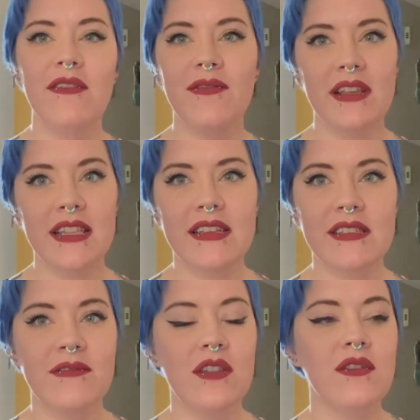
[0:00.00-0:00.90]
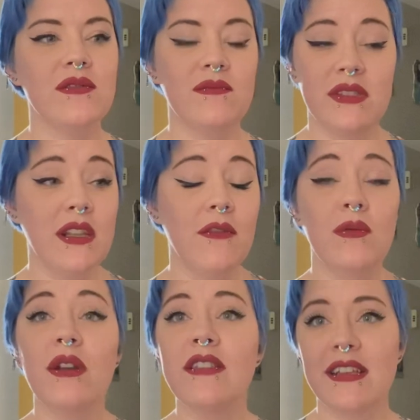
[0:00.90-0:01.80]
feelings of low
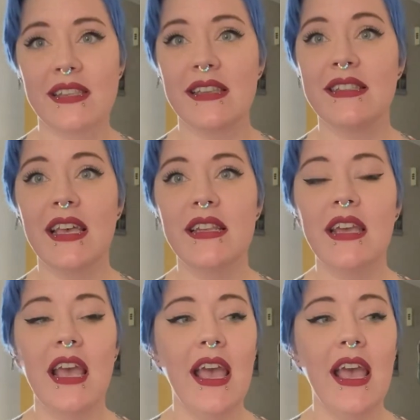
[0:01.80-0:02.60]
self-worth, as I said,